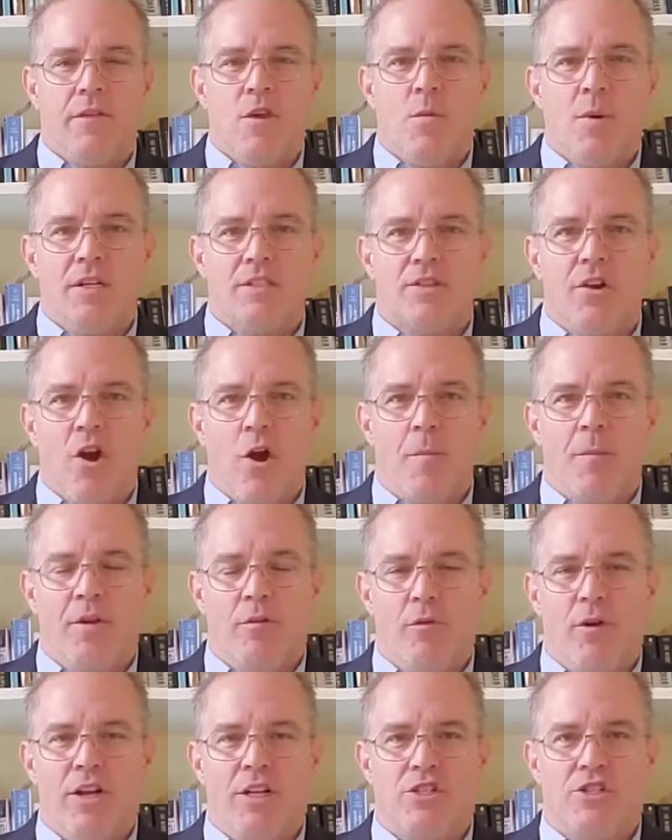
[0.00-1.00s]
The U.S. Army
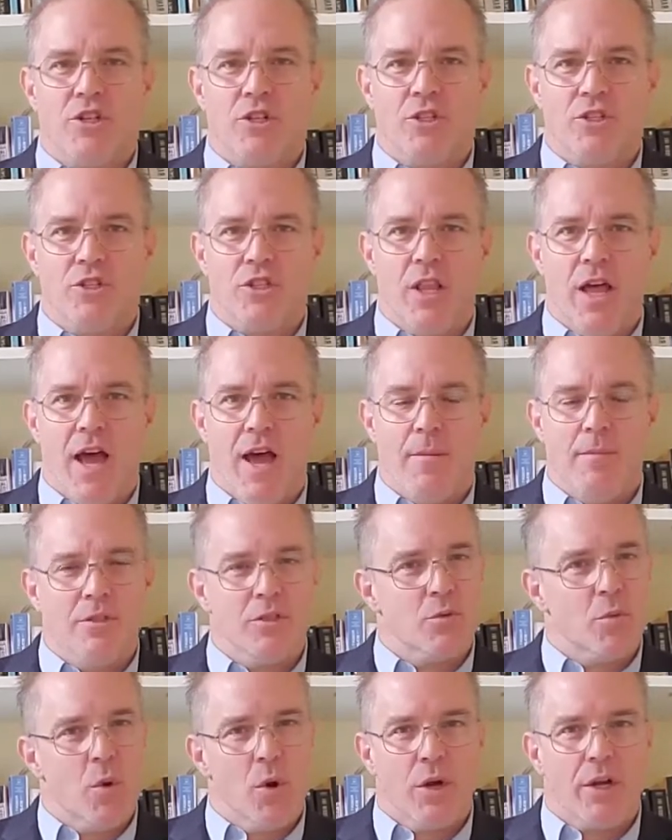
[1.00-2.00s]
Research Lab
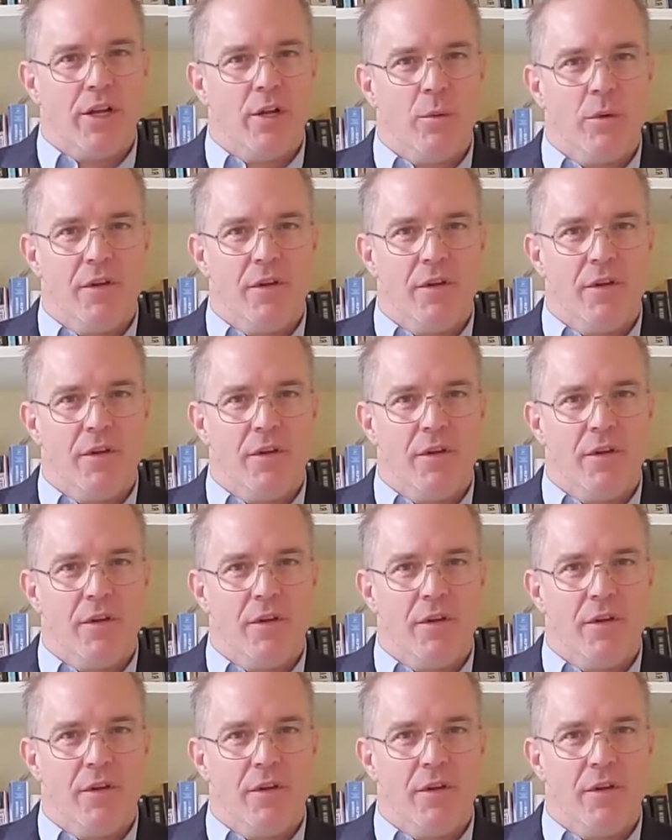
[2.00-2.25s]
is working